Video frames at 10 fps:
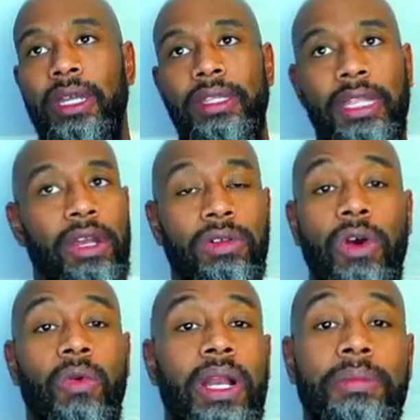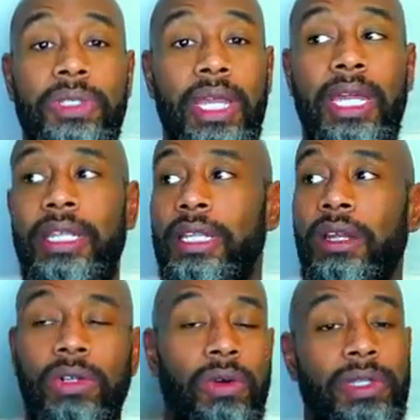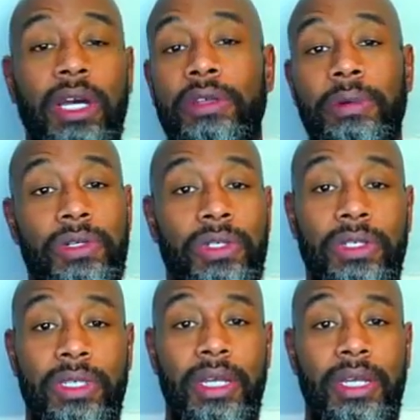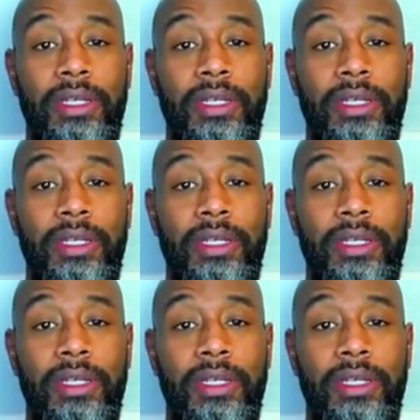they don't know what I'm saying and they don't know what the other person is saying,